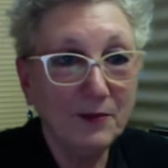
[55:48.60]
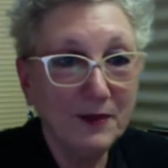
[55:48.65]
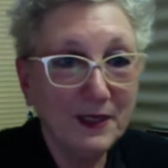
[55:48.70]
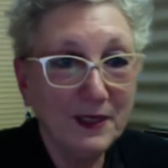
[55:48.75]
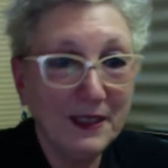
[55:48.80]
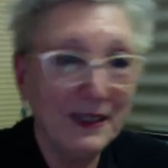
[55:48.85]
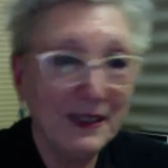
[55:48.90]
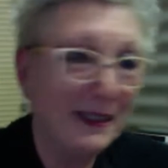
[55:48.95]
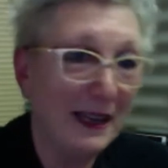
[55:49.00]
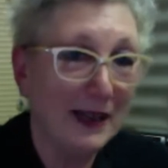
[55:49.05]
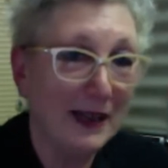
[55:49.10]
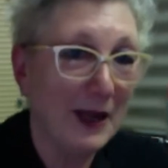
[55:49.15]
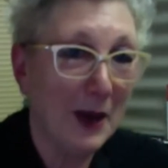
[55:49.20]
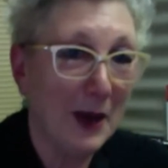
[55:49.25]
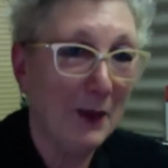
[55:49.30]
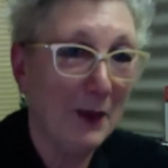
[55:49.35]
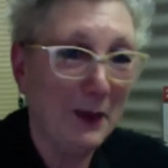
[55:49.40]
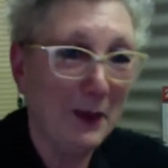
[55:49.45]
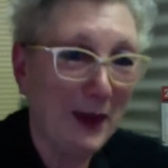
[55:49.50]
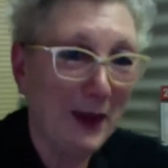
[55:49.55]
dug
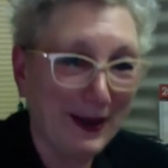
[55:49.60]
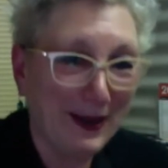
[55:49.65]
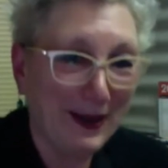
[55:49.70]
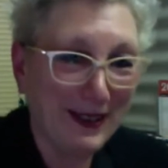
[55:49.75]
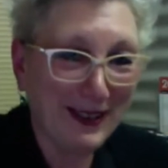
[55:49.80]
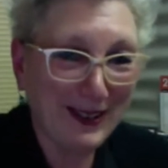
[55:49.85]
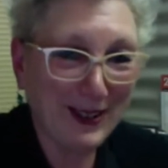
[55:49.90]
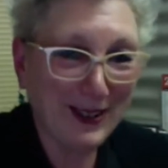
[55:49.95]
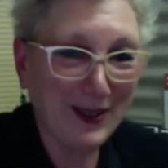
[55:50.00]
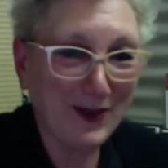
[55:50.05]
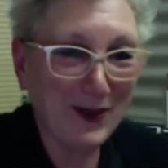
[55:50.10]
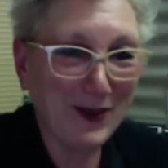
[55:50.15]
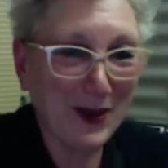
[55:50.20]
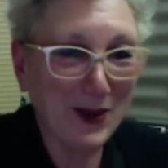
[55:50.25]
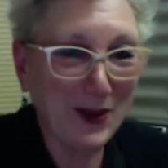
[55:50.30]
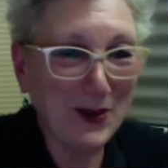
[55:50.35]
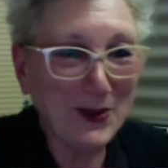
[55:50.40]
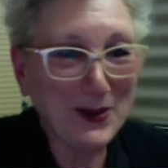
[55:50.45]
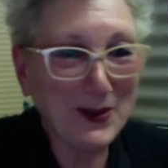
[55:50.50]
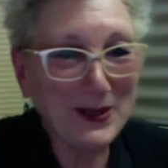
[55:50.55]
up about each of
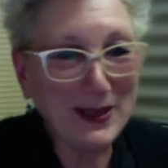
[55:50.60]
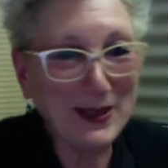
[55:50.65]
those